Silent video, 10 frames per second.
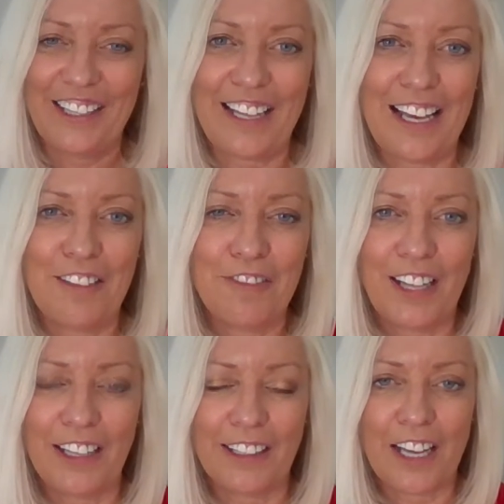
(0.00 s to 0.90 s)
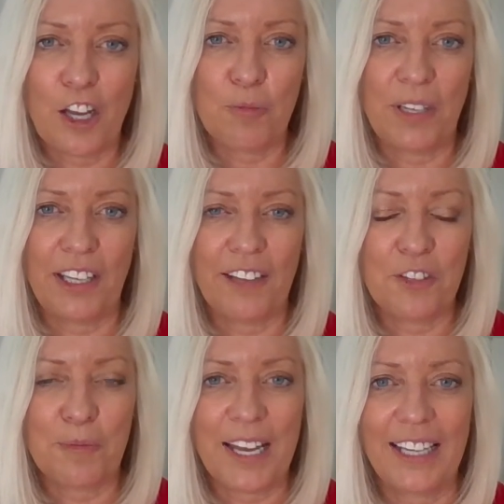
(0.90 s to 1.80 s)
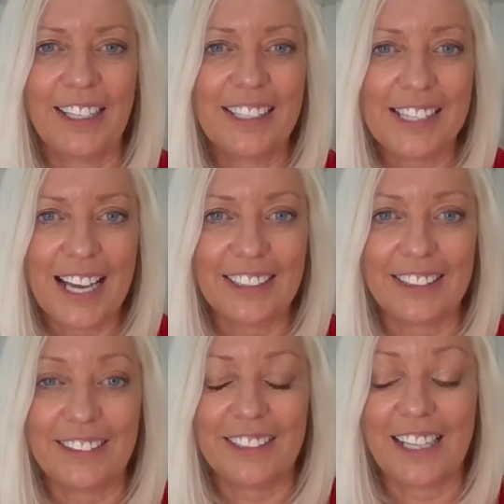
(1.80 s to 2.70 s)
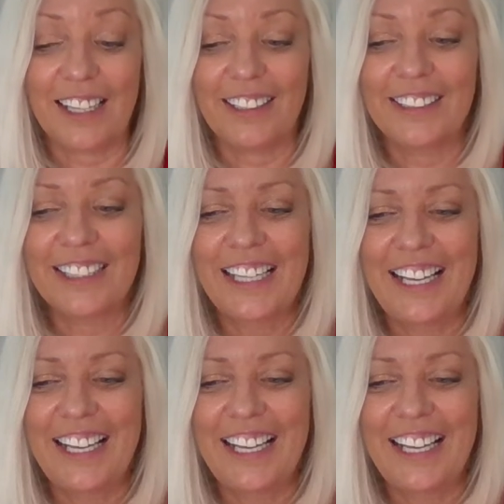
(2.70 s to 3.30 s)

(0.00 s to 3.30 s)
that I felt had happened after my dad had died.